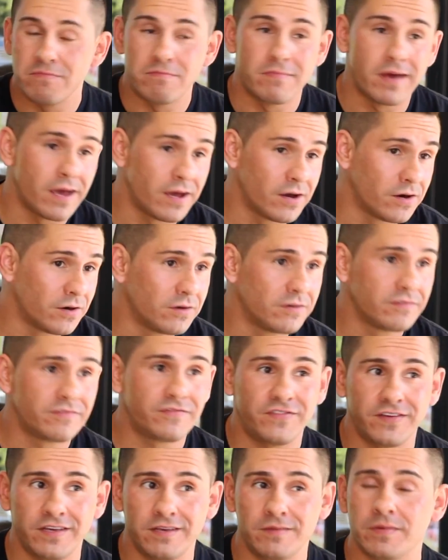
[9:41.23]
and
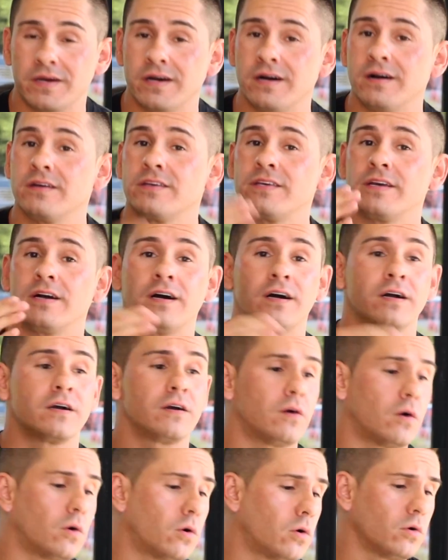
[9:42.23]
the majority of them
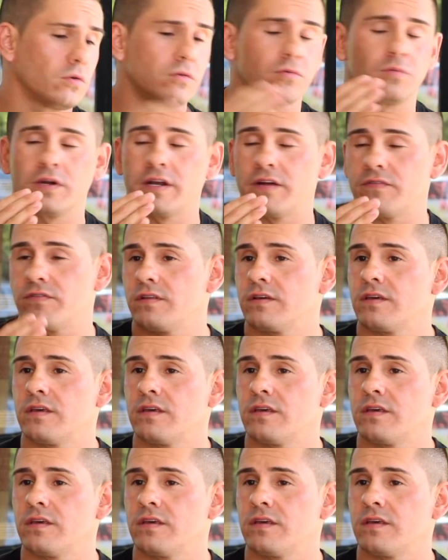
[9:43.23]
will be on camera.